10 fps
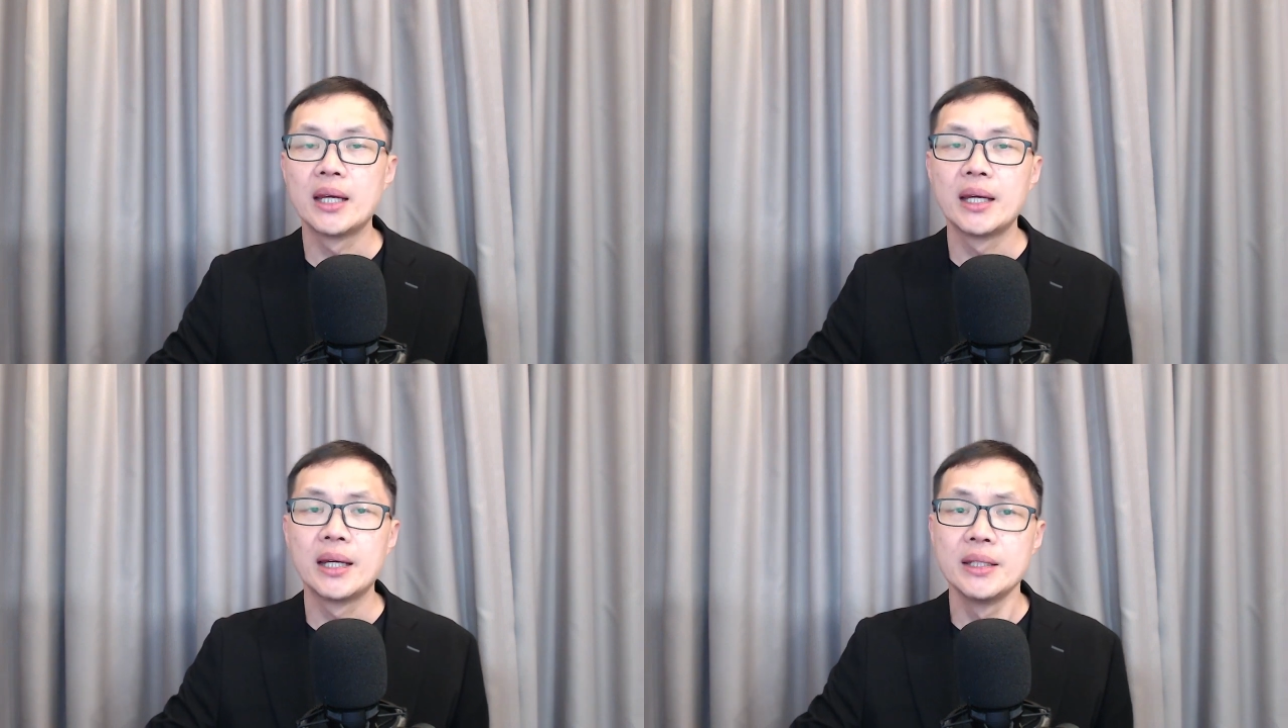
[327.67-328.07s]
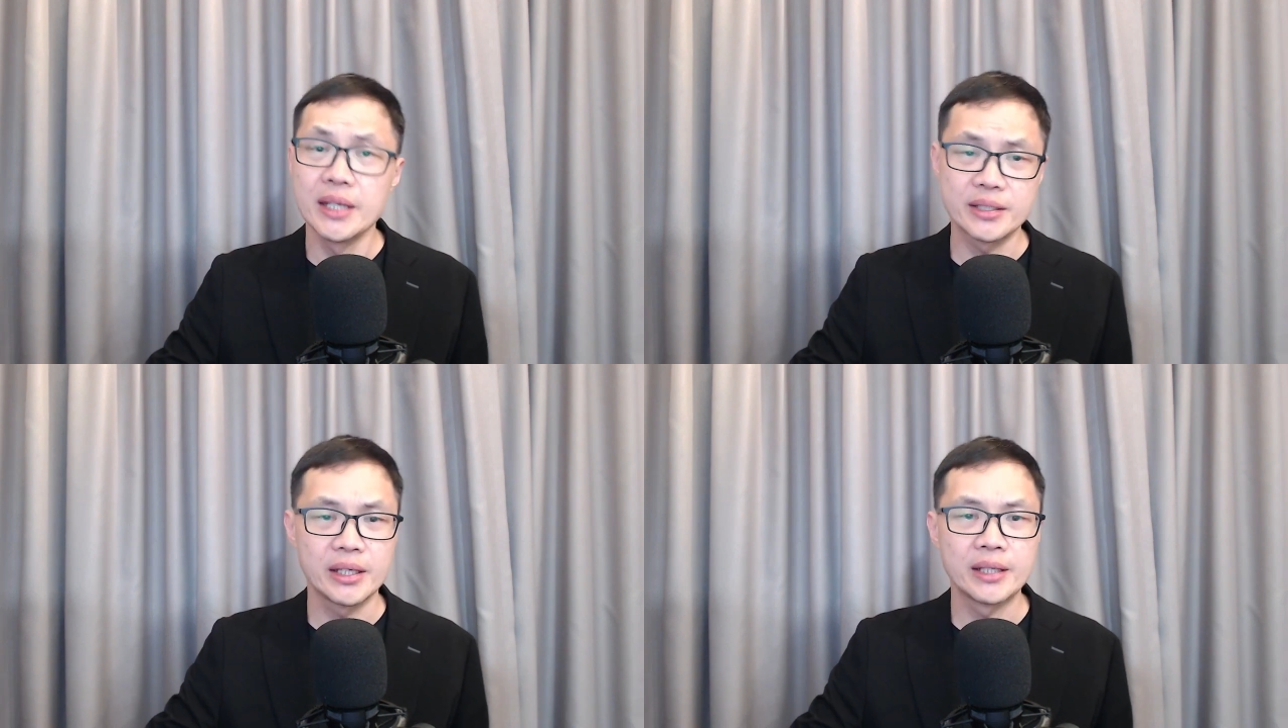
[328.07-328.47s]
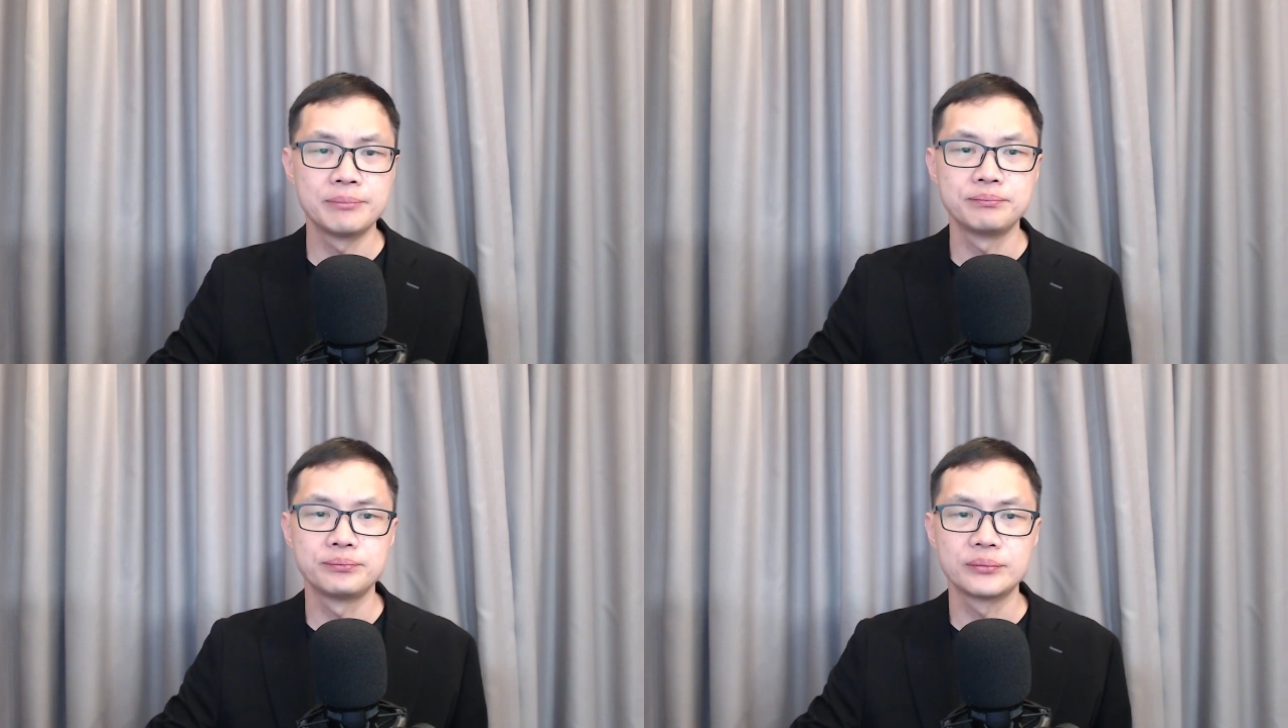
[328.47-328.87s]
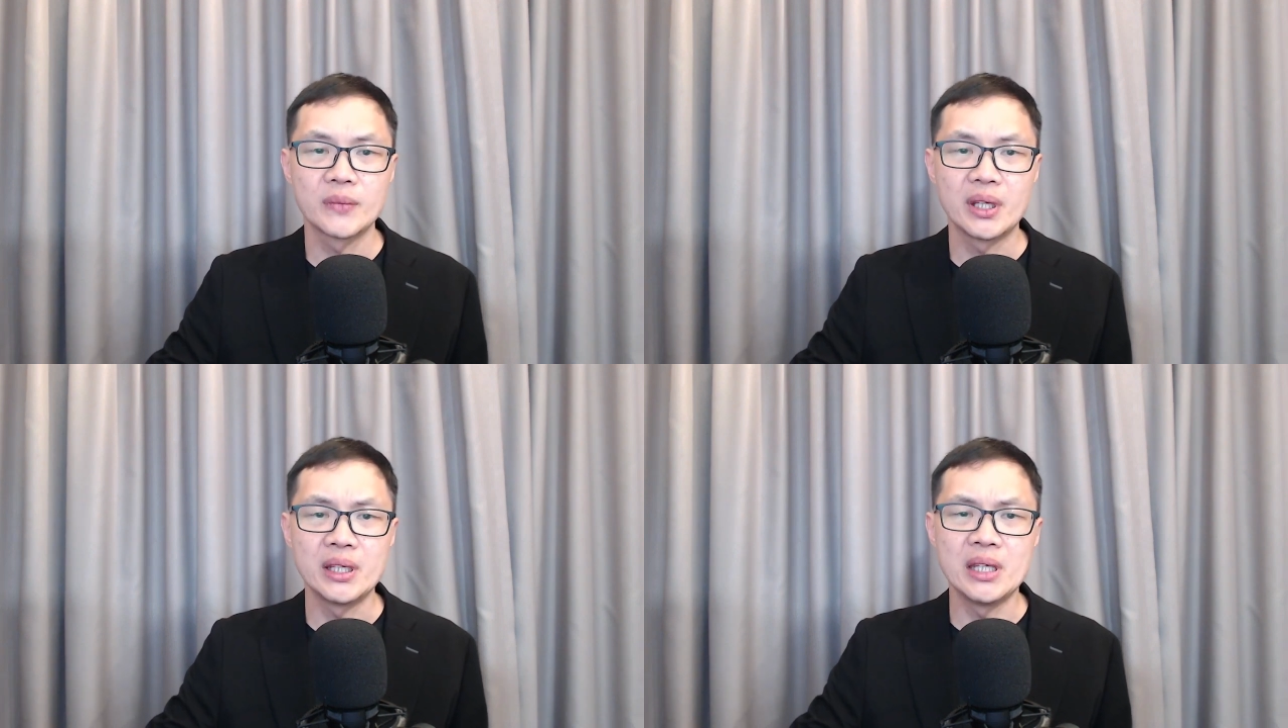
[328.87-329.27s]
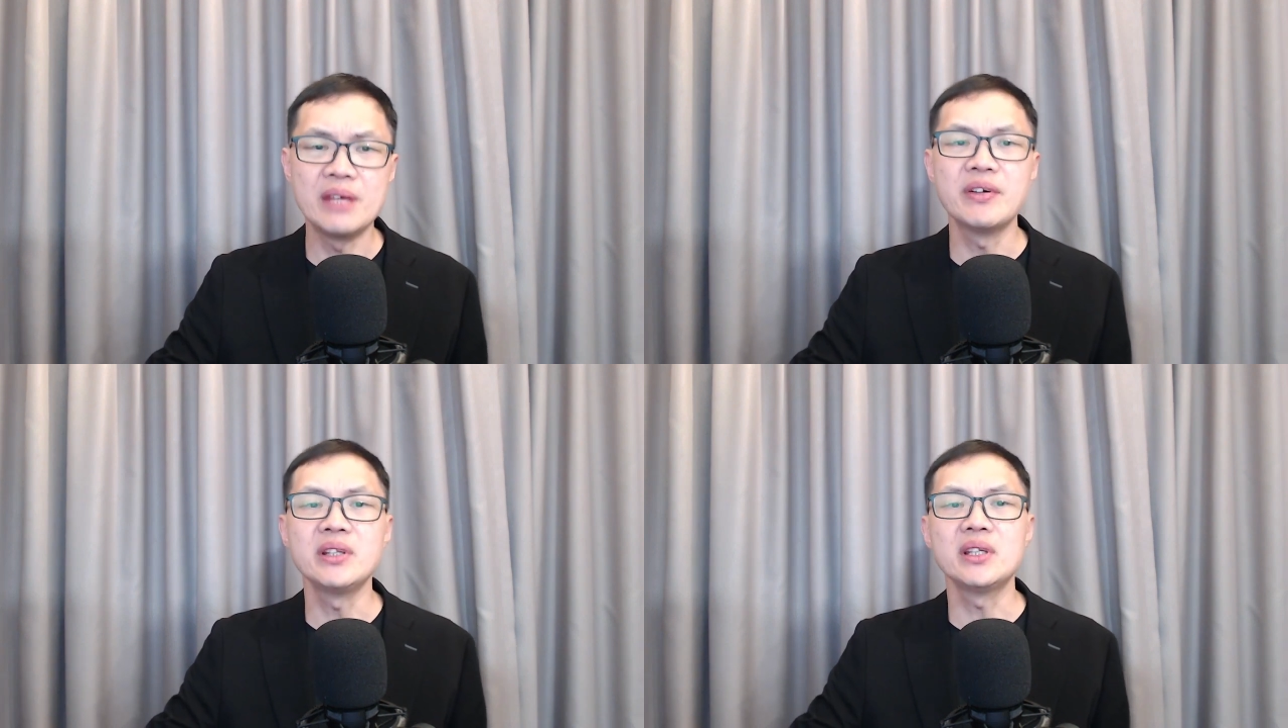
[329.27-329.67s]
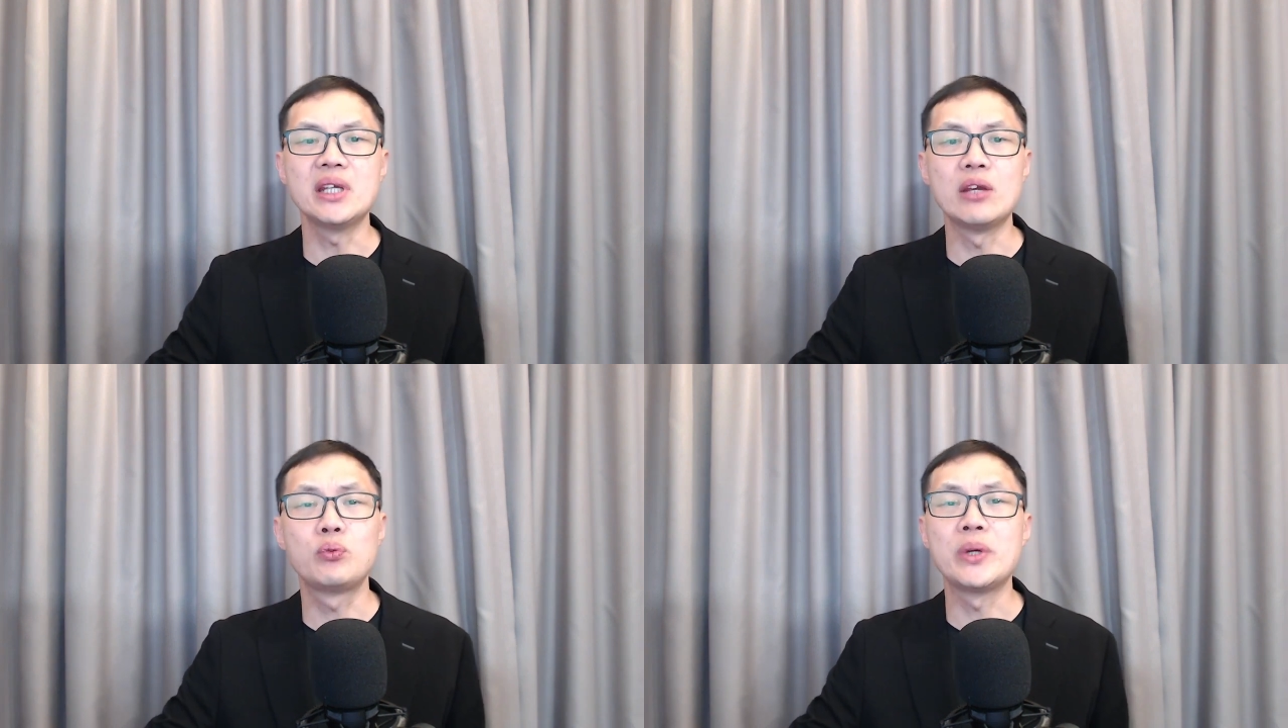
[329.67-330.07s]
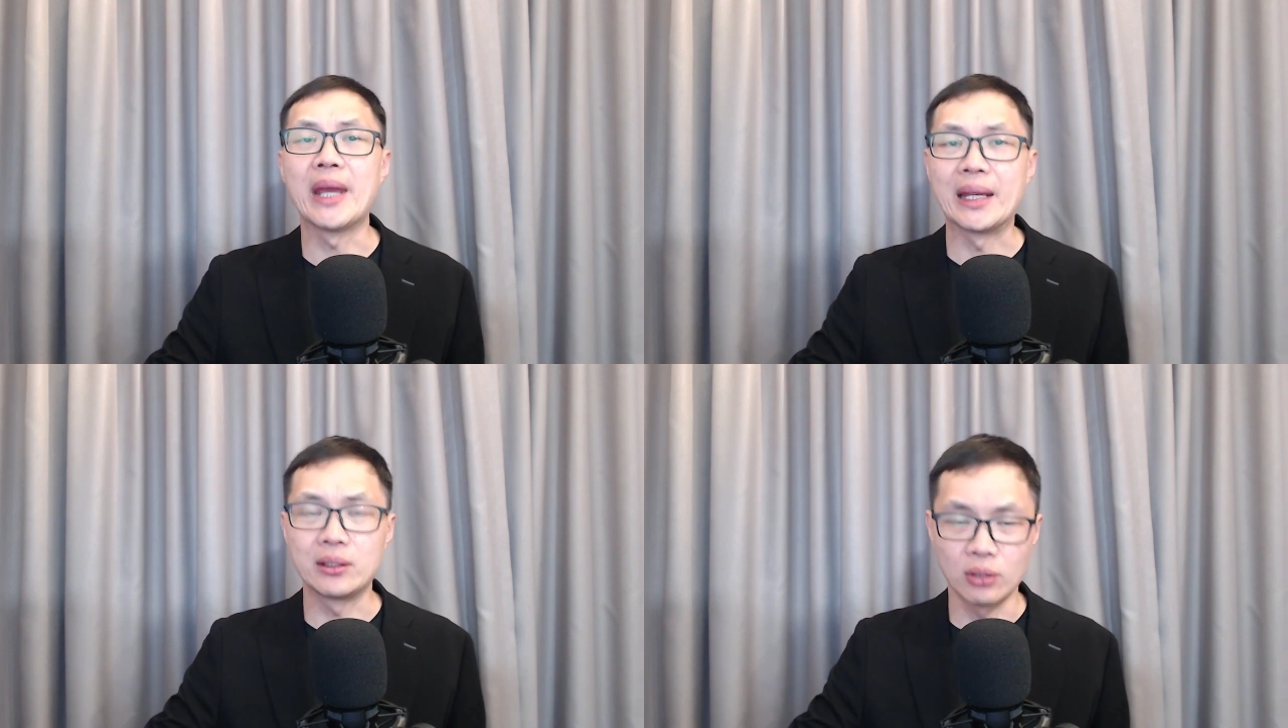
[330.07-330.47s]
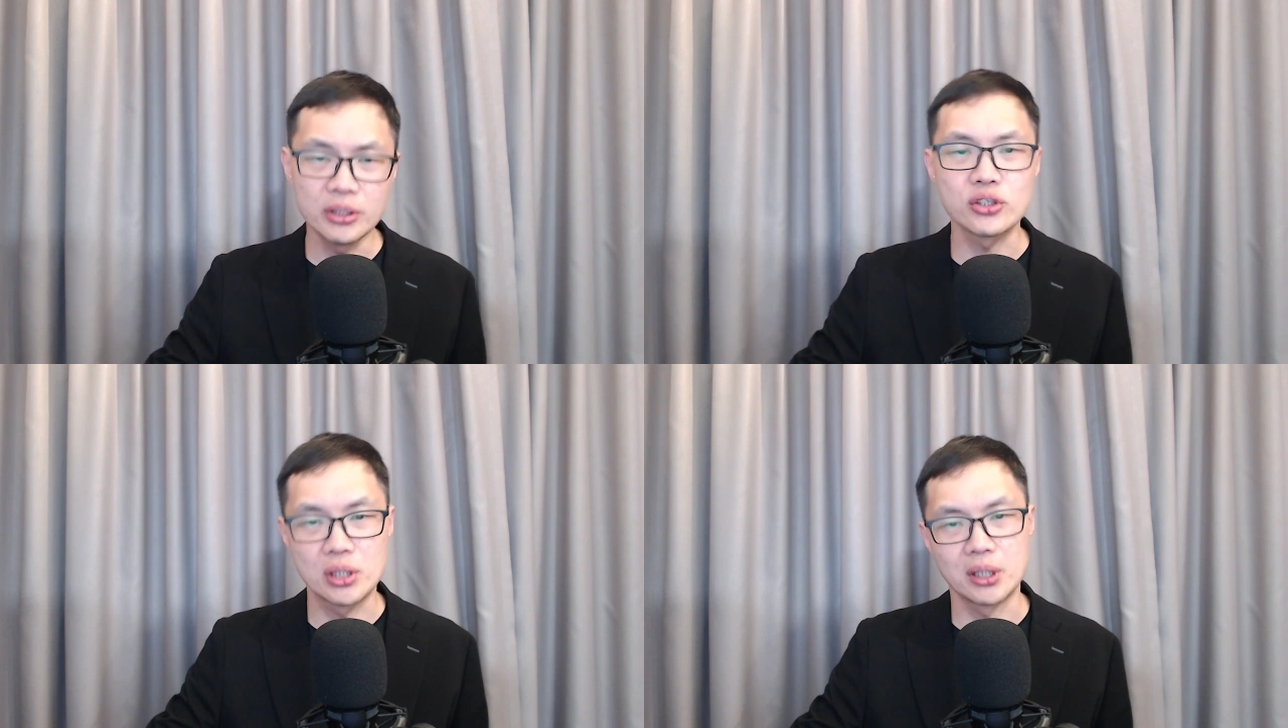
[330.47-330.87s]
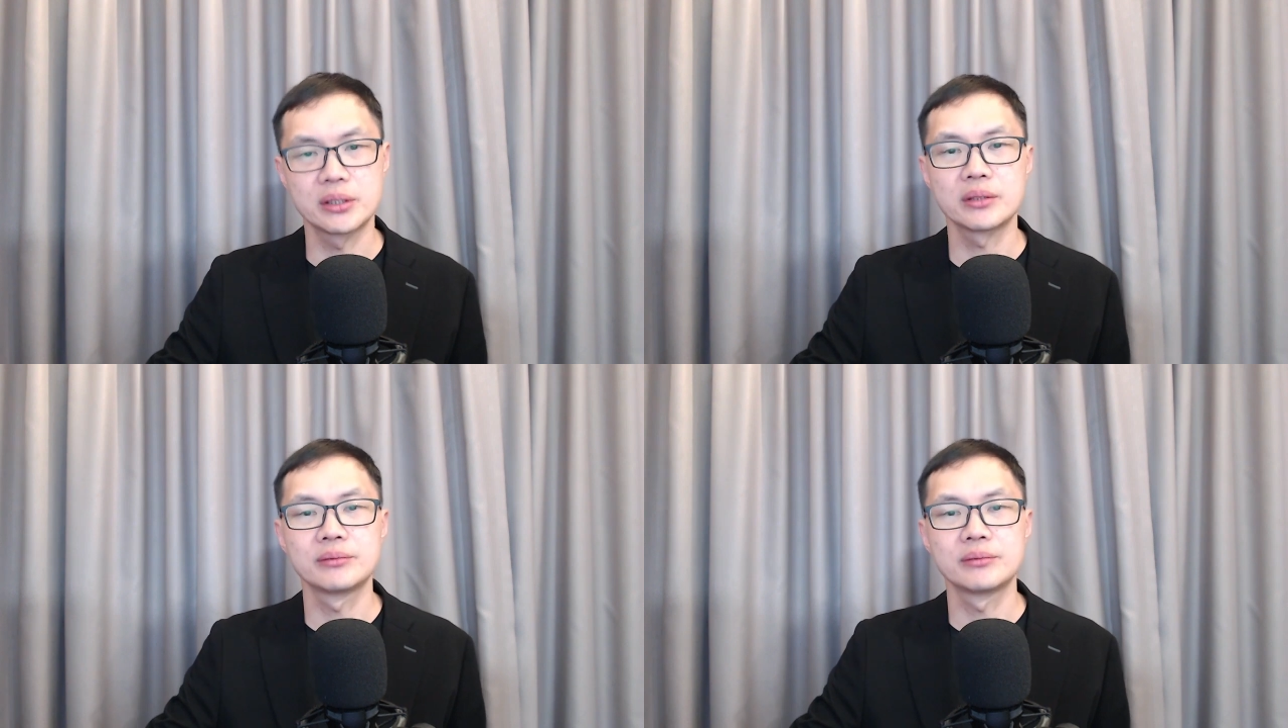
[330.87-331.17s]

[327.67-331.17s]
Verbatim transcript: Yet again, even if we acknowledge God